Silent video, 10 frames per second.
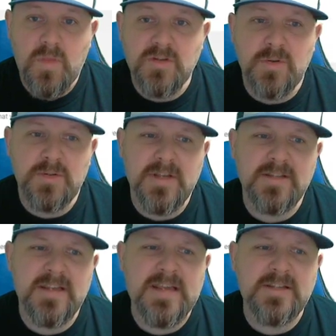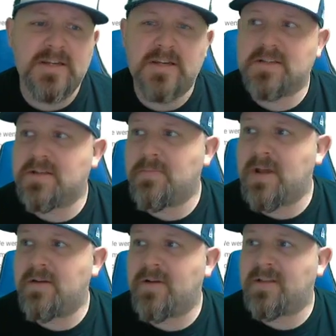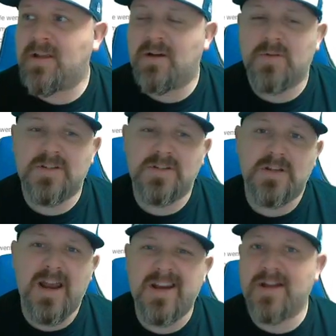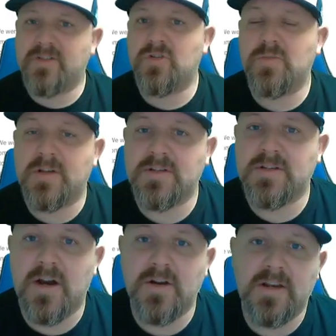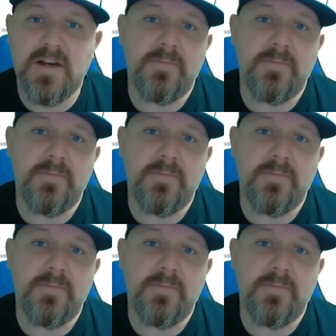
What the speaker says: So it says easy to submit right there, which is kind of not true because it's hard to get in.